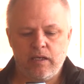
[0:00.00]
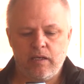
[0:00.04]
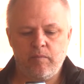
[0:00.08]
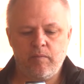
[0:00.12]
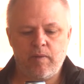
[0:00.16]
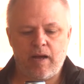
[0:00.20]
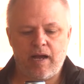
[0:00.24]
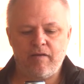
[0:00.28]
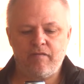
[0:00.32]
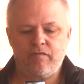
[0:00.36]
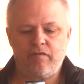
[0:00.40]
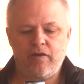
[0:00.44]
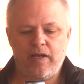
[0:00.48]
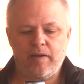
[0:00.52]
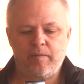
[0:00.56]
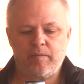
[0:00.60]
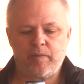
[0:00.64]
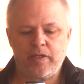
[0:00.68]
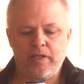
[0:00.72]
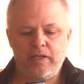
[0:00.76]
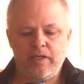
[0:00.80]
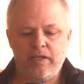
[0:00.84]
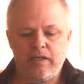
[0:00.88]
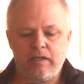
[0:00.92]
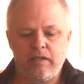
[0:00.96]
and my
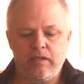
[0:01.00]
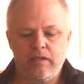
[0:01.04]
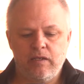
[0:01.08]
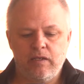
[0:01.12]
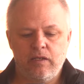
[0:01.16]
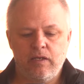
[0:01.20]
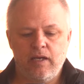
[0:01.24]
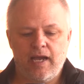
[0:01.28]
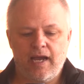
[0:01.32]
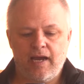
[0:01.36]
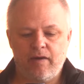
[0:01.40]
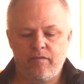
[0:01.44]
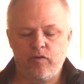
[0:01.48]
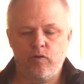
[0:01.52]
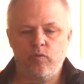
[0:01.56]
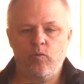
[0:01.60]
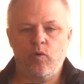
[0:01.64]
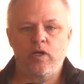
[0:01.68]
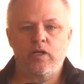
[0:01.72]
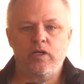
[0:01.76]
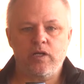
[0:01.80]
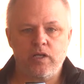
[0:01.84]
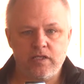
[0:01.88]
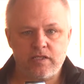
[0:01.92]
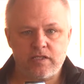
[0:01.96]
family and
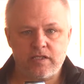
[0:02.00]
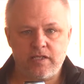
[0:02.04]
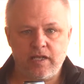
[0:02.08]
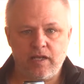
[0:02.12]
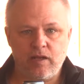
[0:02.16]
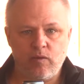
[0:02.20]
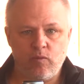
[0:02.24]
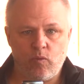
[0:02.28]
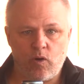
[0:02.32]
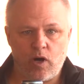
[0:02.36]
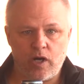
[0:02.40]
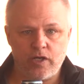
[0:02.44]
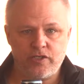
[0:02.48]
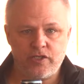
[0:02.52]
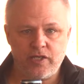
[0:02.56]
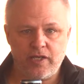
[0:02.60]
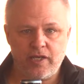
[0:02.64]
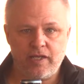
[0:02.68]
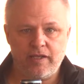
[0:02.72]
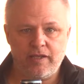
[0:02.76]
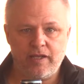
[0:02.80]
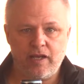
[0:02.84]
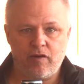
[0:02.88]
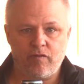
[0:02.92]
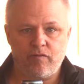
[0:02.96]
everyone listening and
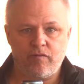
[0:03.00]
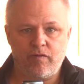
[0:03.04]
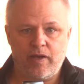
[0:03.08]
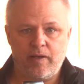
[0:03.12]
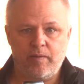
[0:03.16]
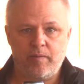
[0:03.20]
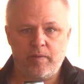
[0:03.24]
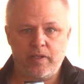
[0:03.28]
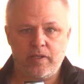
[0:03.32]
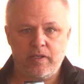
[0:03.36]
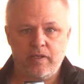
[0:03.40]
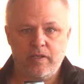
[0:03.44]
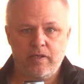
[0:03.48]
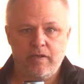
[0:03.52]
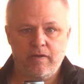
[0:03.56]
watching and their family.